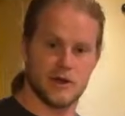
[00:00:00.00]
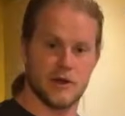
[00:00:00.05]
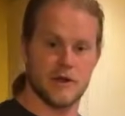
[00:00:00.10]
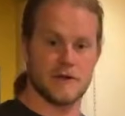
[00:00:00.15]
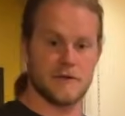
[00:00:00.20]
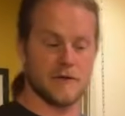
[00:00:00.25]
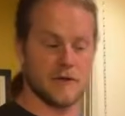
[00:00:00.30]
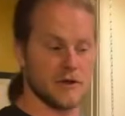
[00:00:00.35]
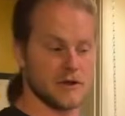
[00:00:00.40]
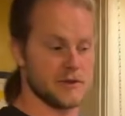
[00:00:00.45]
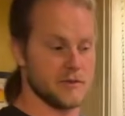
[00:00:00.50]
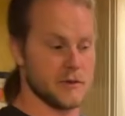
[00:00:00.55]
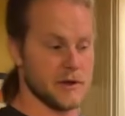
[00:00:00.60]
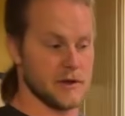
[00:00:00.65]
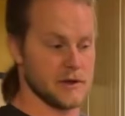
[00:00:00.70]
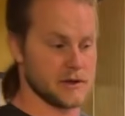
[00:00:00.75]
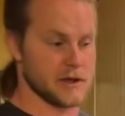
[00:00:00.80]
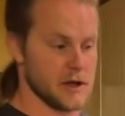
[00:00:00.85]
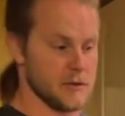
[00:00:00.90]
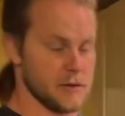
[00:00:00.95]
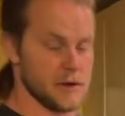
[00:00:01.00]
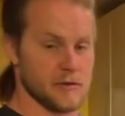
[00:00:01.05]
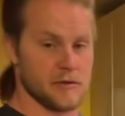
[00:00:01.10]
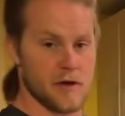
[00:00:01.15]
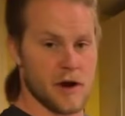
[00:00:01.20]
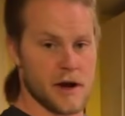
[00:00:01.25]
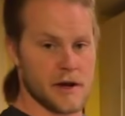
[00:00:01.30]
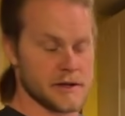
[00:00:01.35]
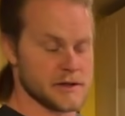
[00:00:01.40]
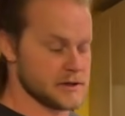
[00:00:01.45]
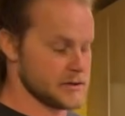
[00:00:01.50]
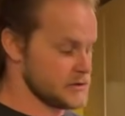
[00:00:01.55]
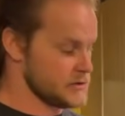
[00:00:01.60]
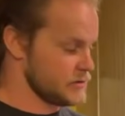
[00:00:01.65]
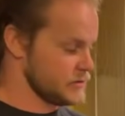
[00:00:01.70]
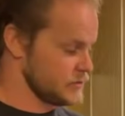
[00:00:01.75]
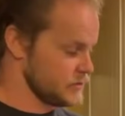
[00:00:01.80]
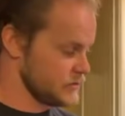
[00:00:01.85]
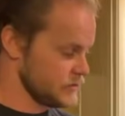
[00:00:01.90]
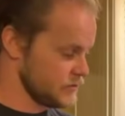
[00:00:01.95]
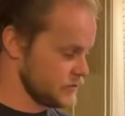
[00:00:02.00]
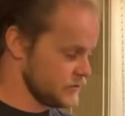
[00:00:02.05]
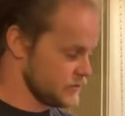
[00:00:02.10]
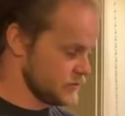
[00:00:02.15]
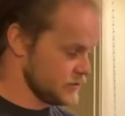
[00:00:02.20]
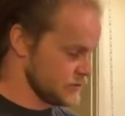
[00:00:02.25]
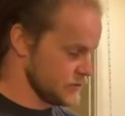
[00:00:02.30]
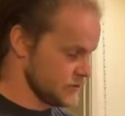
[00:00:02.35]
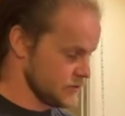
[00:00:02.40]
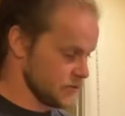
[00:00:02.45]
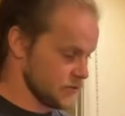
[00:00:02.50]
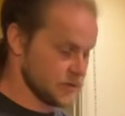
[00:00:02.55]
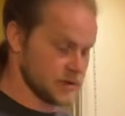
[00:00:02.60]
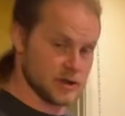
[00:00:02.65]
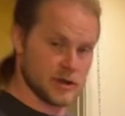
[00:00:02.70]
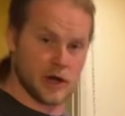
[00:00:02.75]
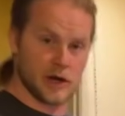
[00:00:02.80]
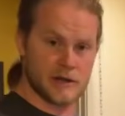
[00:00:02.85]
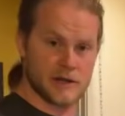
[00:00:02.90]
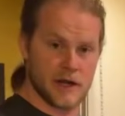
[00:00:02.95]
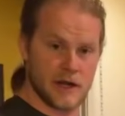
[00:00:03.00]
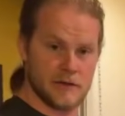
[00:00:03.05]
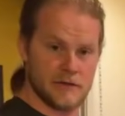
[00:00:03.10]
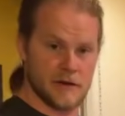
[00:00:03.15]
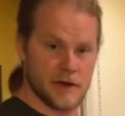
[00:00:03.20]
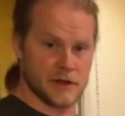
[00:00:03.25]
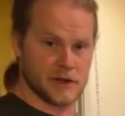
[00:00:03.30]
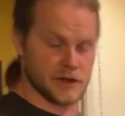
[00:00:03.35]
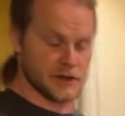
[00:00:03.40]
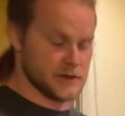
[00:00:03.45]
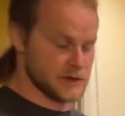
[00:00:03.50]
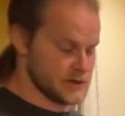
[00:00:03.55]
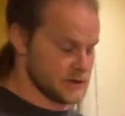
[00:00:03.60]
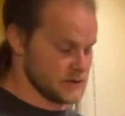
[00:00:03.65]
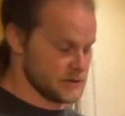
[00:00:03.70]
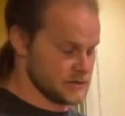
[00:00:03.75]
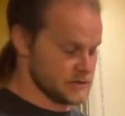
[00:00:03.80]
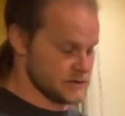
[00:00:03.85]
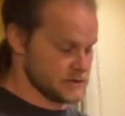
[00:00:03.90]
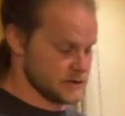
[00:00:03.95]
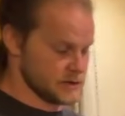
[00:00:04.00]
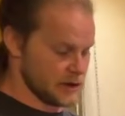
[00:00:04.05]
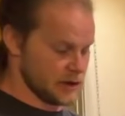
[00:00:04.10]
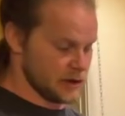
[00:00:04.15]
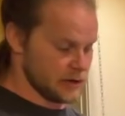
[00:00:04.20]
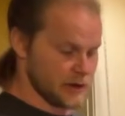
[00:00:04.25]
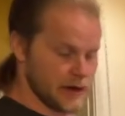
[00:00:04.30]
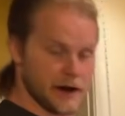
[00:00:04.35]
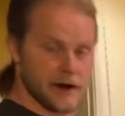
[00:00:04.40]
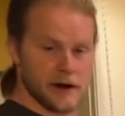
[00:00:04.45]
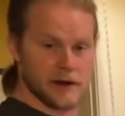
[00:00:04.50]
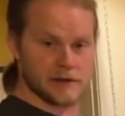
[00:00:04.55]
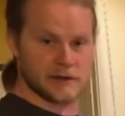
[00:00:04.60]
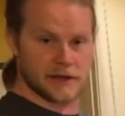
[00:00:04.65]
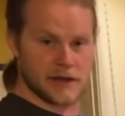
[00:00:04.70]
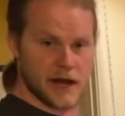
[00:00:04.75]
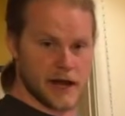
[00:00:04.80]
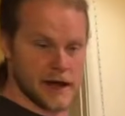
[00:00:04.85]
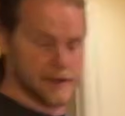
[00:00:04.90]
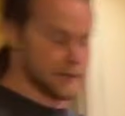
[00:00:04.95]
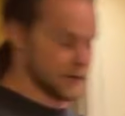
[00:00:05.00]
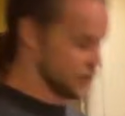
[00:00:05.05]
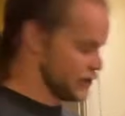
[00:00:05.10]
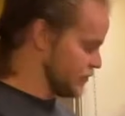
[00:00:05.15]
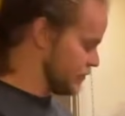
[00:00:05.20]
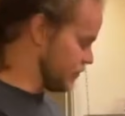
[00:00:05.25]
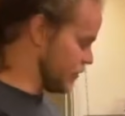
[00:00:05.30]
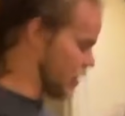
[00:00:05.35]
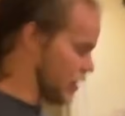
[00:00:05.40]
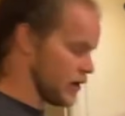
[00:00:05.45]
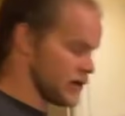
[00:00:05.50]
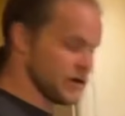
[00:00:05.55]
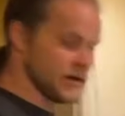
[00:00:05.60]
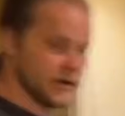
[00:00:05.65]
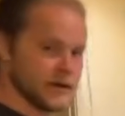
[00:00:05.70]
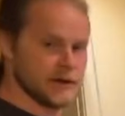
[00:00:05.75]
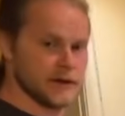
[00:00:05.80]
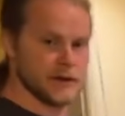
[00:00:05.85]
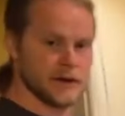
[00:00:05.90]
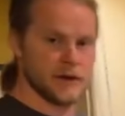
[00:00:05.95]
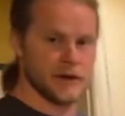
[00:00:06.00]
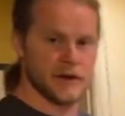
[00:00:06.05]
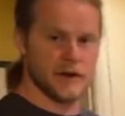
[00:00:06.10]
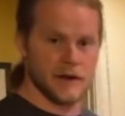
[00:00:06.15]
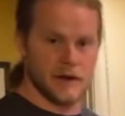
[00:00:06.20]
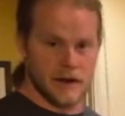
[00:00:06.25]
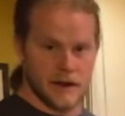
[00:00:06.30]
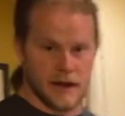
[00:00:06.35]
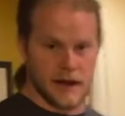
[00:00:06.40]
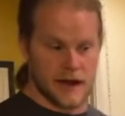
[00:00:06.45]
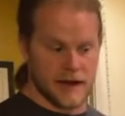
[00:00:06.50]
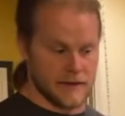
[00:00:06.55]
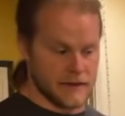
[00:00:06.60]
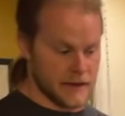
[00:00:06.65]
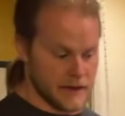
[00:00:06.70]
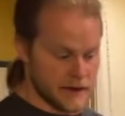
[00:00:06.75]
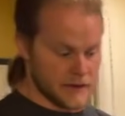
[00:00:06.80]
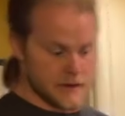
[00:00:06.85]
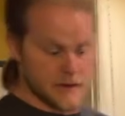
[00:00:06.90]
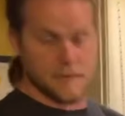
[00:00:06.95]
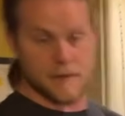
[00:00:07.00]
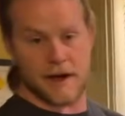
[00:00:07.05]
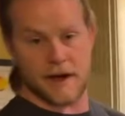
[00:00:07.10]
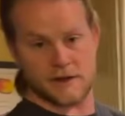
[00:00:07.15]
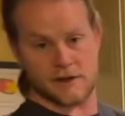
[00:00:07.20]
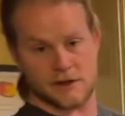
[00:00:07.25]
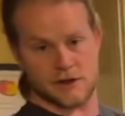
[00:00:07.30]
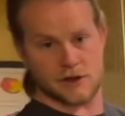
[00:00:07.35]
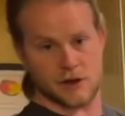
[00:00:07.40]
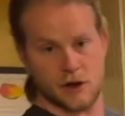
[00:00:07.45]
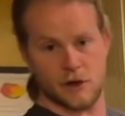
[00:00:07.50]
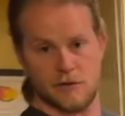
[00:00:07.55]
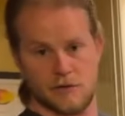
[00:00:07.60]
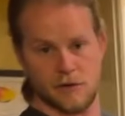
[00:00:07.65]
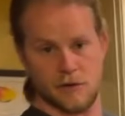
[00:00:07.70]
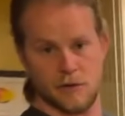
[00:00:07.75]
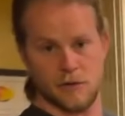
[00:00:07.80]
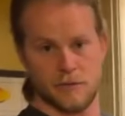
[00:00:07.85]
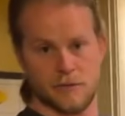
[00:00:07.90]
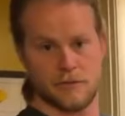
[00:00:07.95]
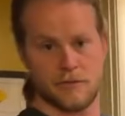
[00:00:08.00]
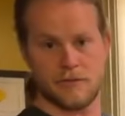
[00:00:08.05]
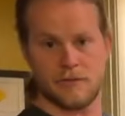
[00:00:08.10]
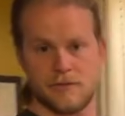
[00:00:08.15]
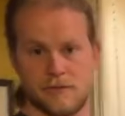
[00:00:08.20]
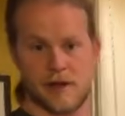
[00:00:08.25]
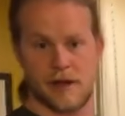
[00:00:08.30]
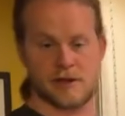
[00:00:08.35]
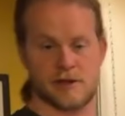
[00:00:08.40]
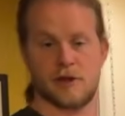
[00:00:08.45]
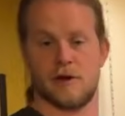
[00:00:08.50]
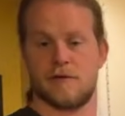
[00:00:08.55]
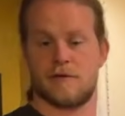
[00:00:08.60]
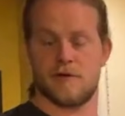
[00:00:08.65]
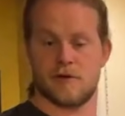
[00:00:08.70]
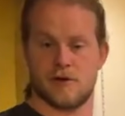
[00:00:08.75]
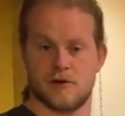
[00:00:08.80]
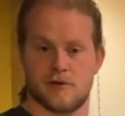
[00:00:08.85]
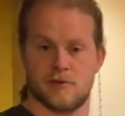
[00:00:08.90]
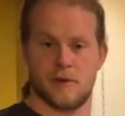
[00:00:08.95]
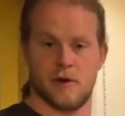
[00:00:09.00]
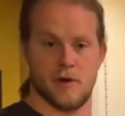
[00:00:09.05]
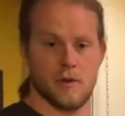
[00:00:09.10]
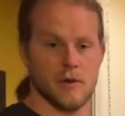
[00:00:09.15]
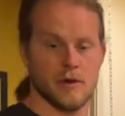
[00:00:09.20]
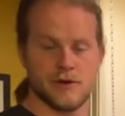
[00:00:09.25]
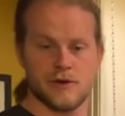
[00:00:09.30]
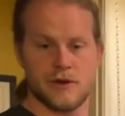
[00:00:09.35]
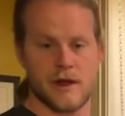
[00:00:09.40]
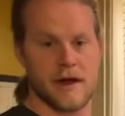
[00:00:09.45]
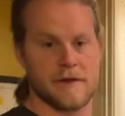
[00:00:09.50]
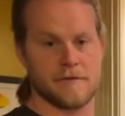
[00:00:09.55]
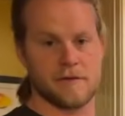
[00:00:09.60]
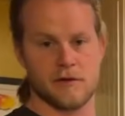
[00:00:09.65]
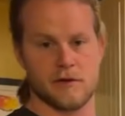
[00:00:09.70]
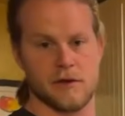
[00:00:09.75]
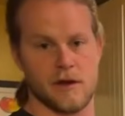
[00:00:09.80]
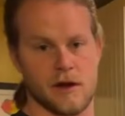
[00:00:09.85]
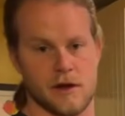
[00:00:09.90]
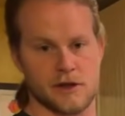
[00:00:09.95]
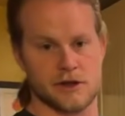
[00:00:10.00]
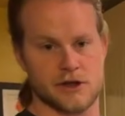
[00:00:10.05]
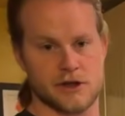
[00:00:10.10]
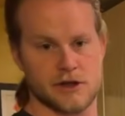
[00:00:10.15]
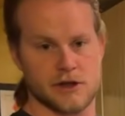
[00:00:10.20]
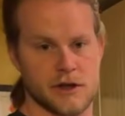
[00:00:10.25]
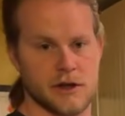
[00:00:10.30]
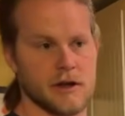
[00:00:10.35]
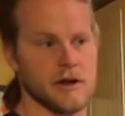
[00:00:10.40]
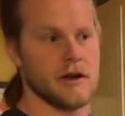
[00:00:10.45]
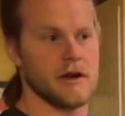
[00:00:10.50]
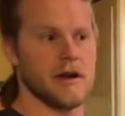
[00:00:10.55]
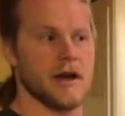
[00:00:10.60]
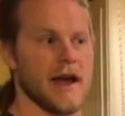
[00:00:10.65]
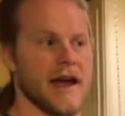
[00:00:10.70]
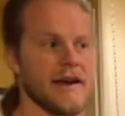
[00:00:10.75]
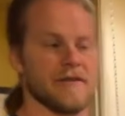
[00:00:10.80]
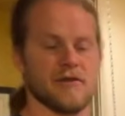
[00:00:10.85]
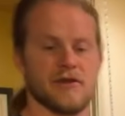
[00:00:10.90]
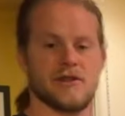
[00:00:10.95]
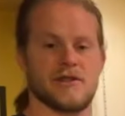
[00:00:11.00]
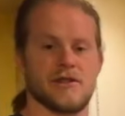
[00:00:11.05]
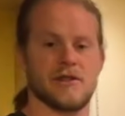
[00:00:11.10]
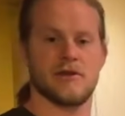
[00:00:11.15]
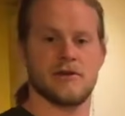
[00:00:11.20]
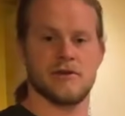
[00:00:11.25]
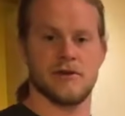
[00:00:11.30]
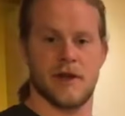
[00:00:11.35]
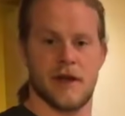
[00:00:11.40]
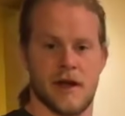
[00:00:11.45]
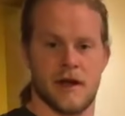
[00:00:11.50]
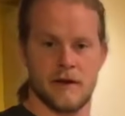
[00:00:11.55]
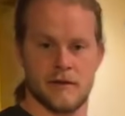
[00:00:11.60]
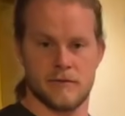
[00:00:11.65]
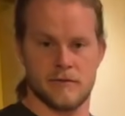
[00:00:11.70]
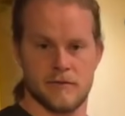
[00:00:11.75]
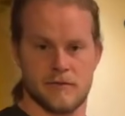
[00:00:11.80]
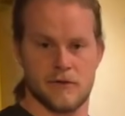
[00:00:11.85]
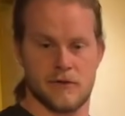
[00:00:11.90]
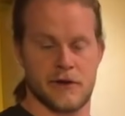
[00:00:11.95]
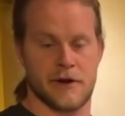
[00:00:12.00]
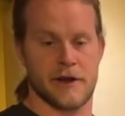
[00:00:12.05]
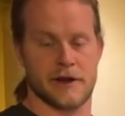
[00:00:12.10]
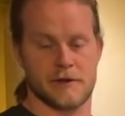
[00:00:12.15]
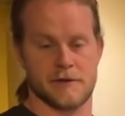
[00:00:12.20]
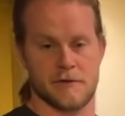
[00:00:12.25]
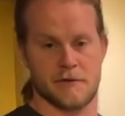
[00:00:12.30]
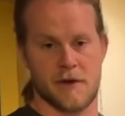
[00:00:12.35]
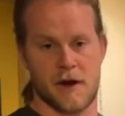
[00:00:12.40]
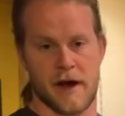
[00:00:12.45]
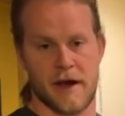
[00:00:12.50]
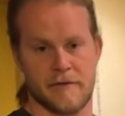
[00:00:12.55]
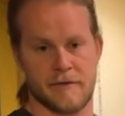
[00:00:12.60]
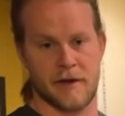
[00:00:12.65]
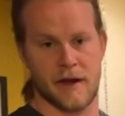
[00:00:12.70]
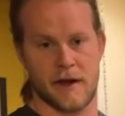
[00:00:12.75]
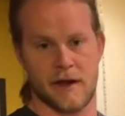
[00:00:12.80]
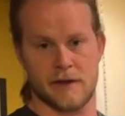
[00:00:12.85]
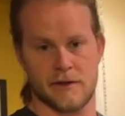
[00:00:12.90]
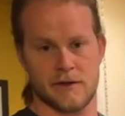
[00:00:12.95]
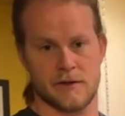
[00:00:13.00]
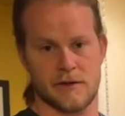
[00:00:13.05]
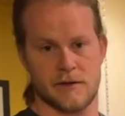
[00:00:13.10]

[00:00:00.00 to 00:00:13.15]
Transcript: So this first meal is going to be rice, sauteed veggies, so carrots, cabbage, and broccoli, and then the baked tofu. That's our first meal. We'll do that for lunch every single day for the next 5 days.